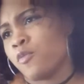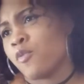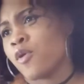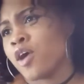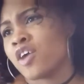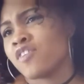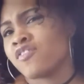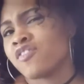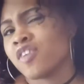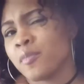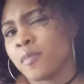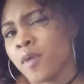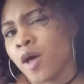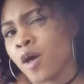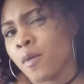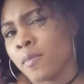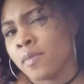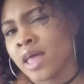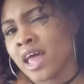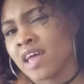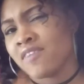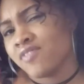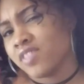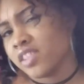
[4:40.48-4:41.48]
work from home
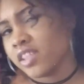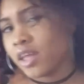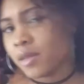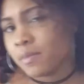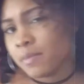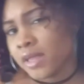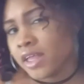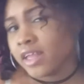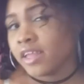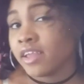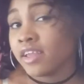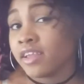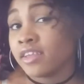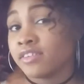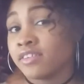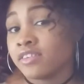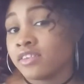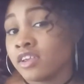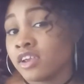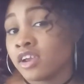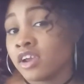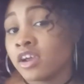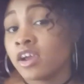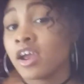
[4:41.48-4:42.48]
life a little bit
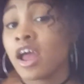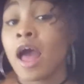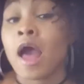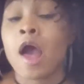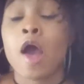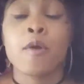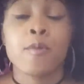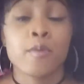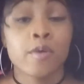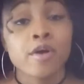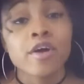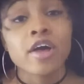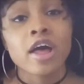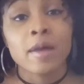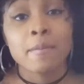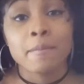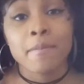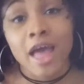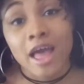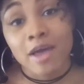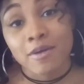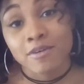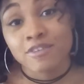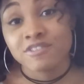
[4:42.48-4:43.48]
easier. I will come
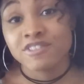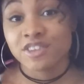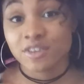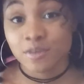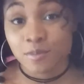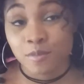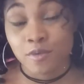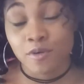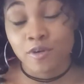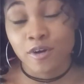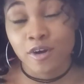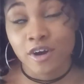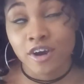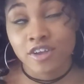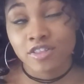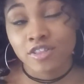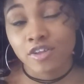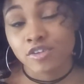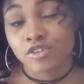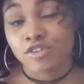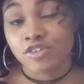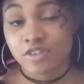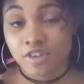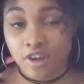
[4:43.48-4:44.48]
back with some more.
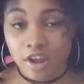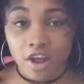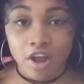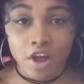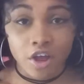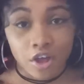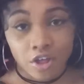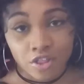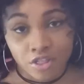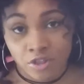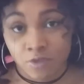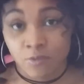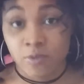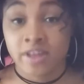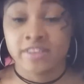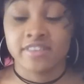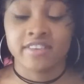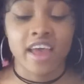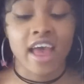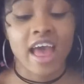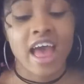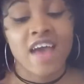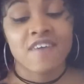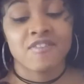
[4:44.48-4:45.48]
Those are not all the
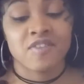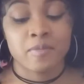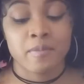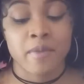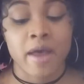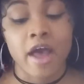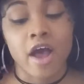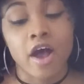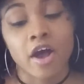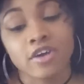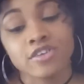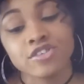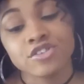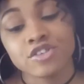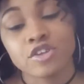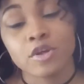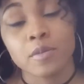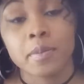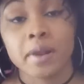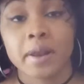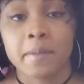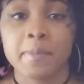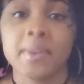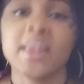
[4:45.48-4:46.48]
ones I have in my arsenal,
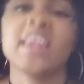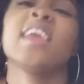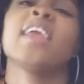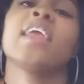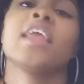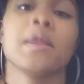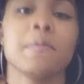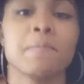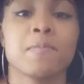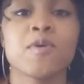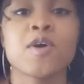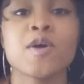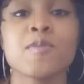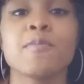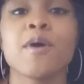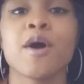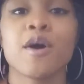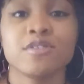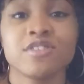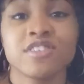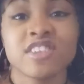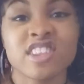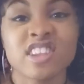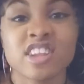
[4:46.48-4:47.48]
but I'm going to keep on
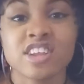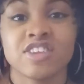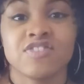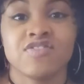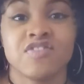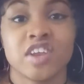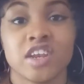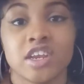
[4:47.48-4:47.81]
posting these